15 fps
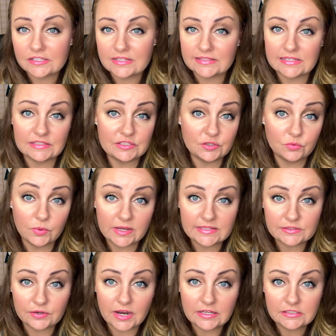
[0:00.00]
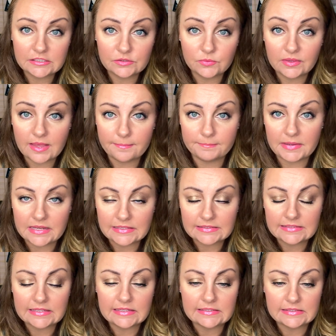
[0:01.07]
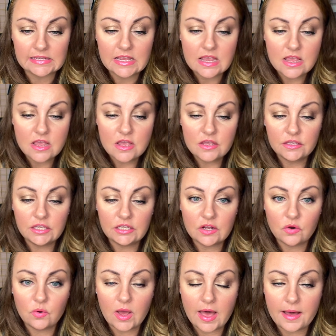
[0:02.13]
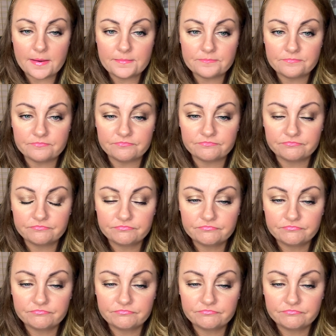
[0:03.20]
Is it two-way stretch? What that means is, you know,